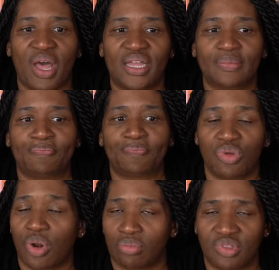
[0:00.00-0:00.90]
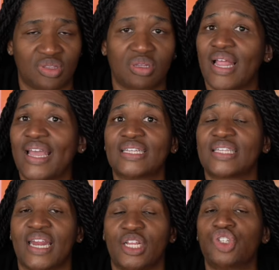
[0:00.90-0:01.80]
but you know, the, the leg is
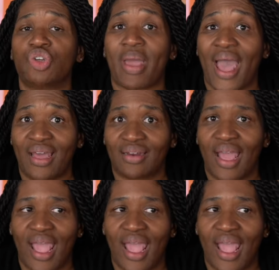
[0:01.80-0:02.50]
getting too bad.